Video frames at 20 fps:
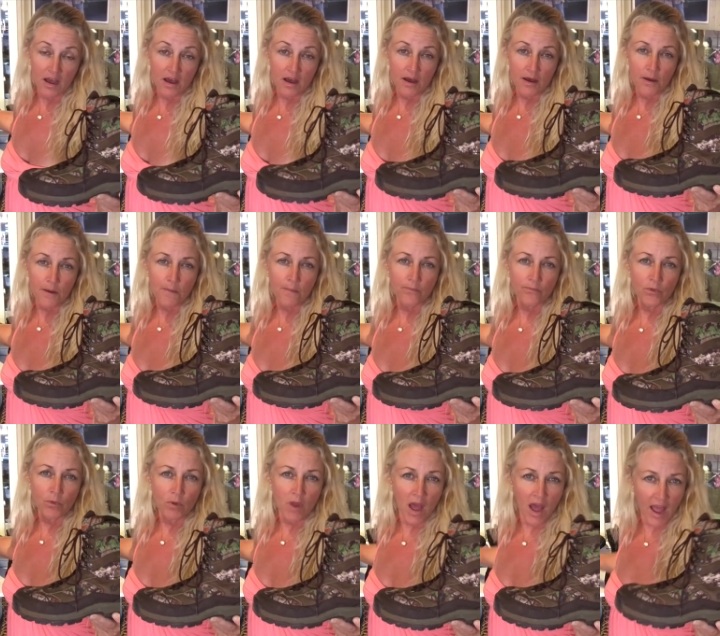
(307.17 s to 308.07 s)
um,
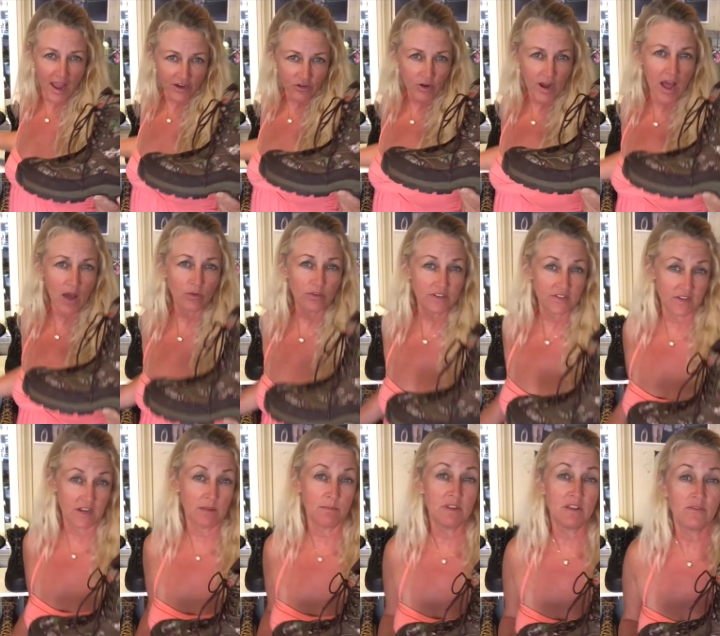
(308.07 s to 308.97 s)
high ground is
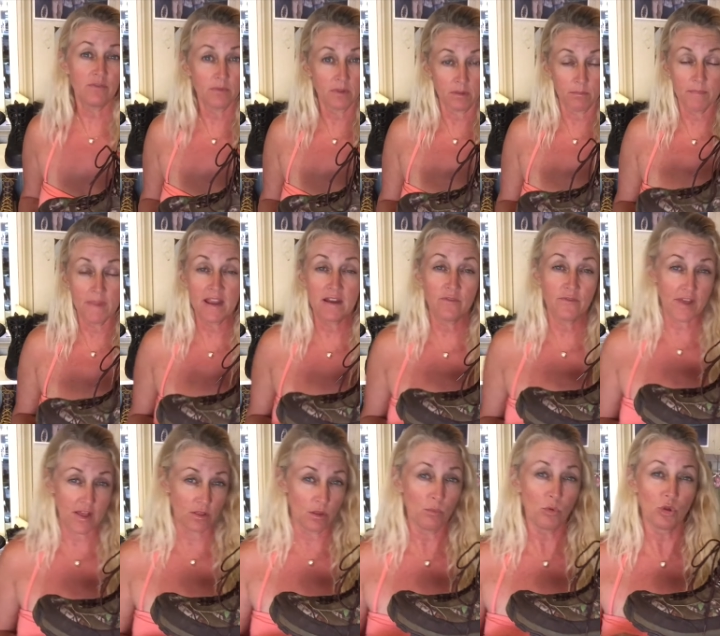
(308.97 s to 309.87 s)
going to be made
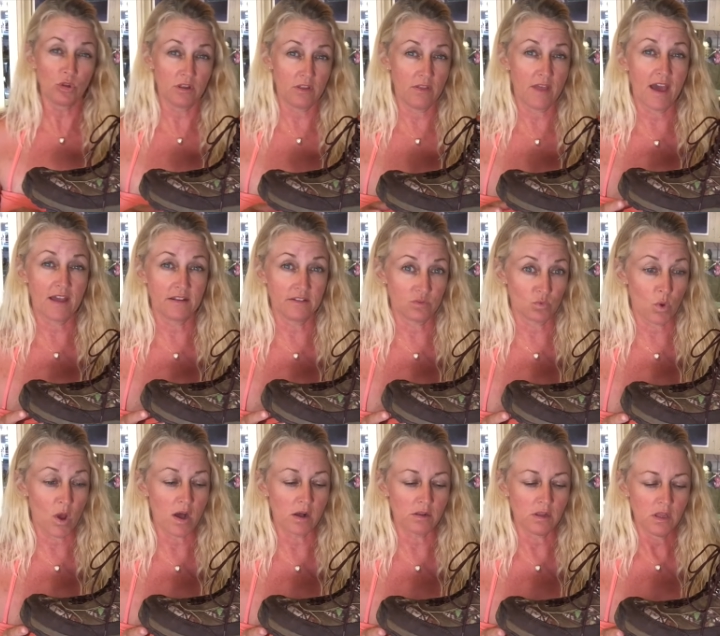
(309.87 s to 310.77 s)
available in that as
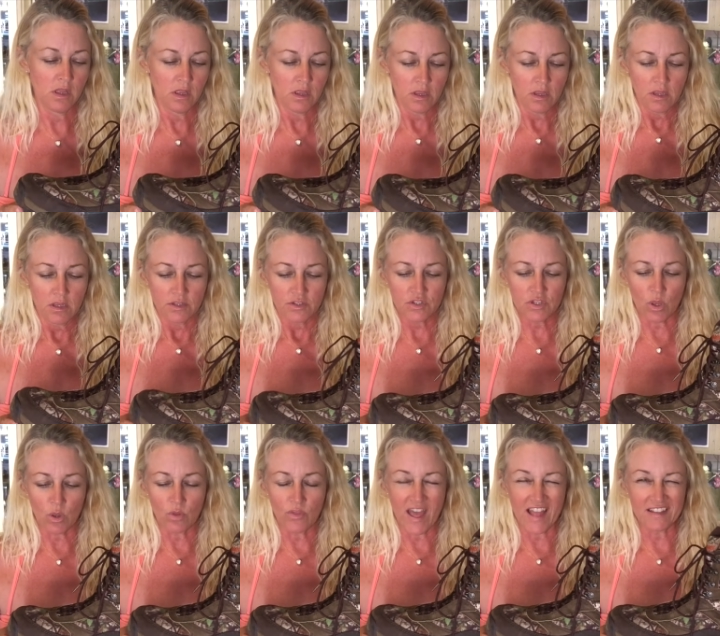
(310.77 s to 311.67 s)
well.
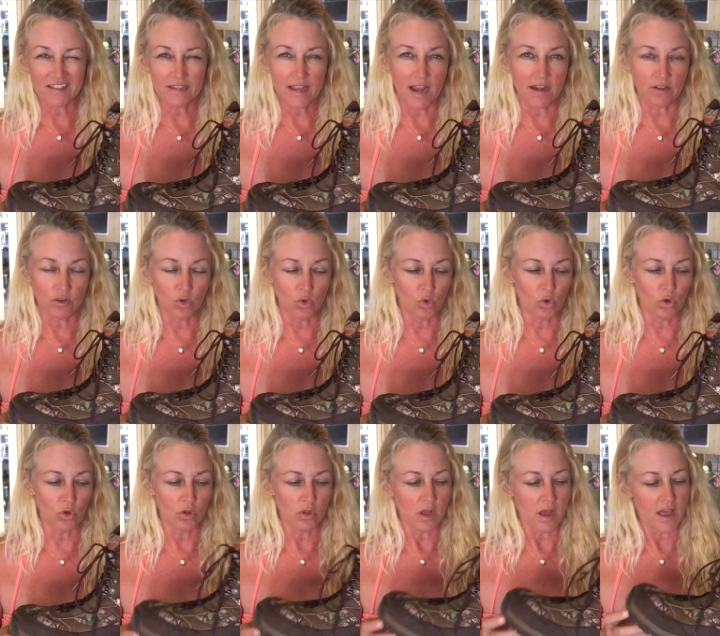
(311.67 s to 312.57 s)
So that's kind of
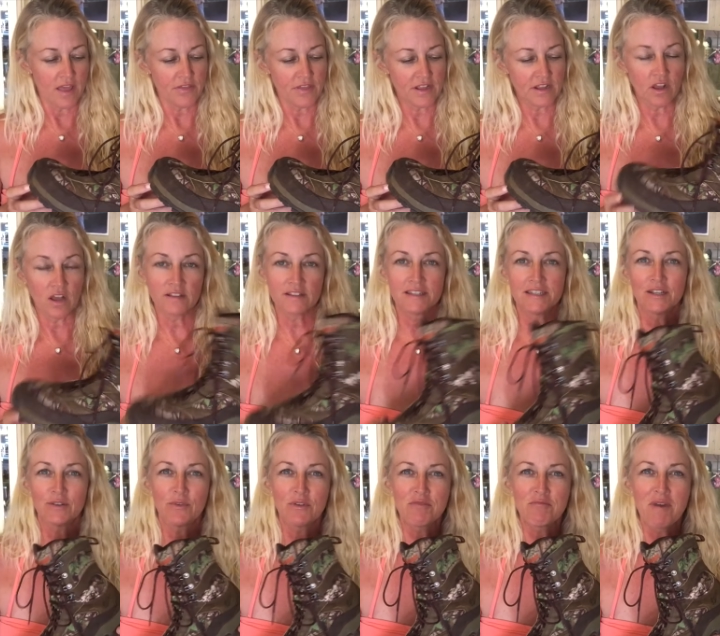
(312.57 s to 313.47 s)
cool. I think I'll
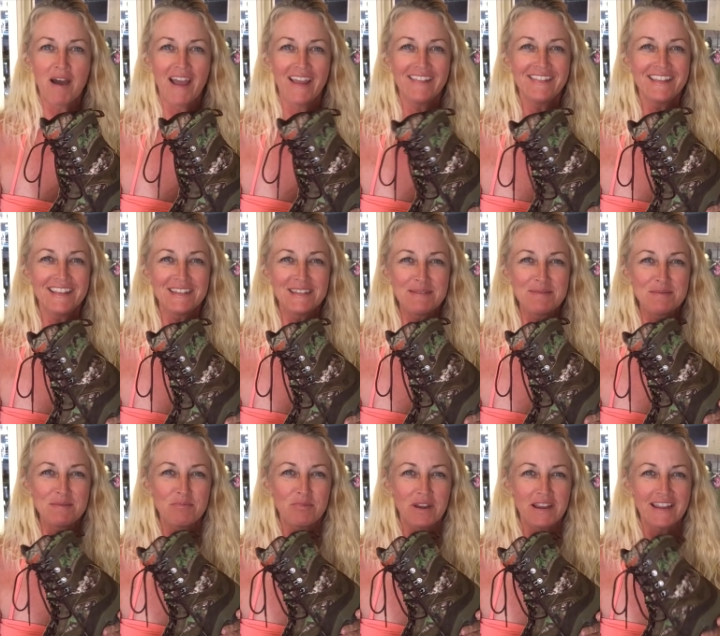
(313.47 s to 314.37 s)
stick with mine. These seem
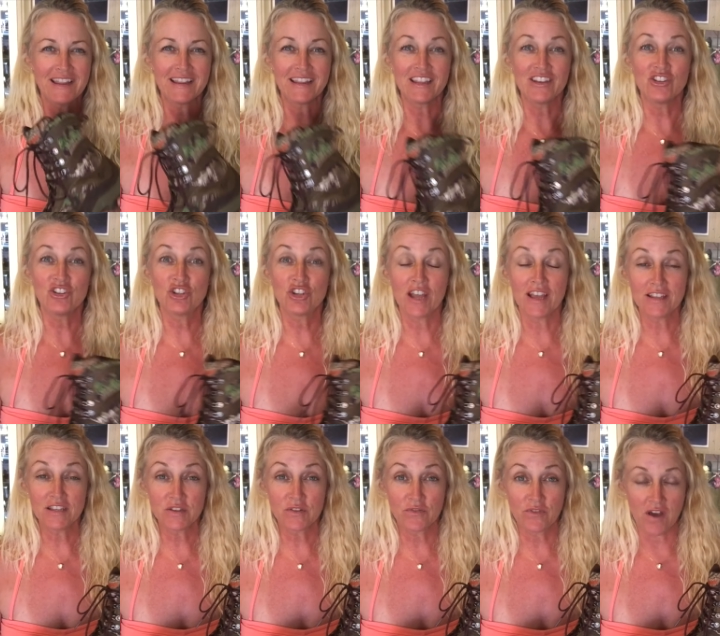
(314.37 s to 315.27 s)
to be breaking in
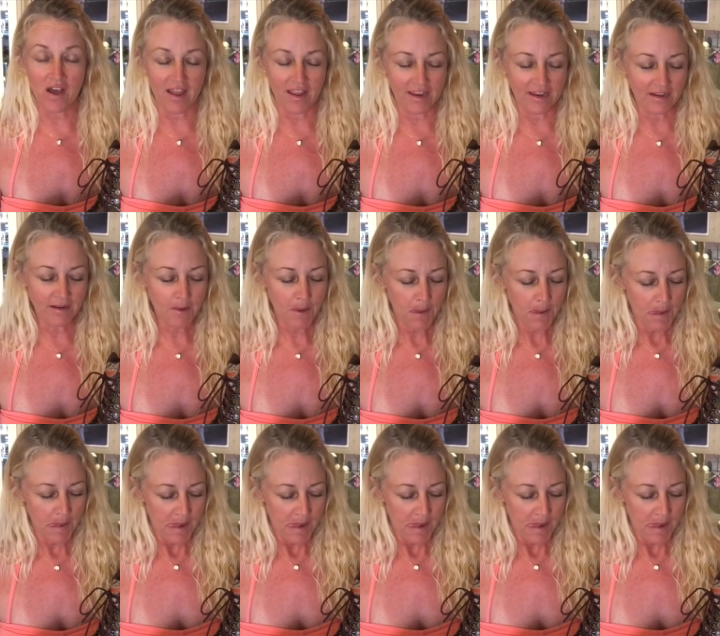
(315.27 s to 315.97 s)
just fine.